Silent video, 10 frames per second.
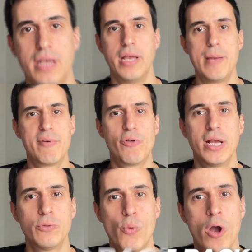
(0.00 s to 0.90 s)
Hey my
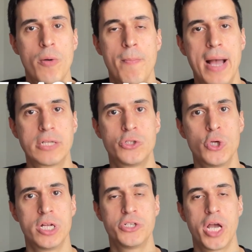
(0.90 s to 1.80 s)
friend, welcome back to
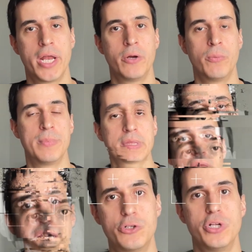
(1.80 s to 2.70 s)
the channel. In
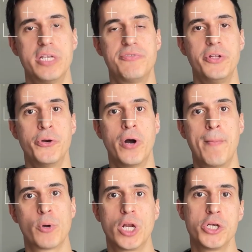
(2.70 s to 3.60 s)
today's video, I'm
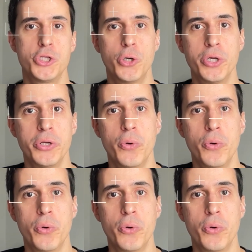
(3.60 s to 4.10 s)
gonna show you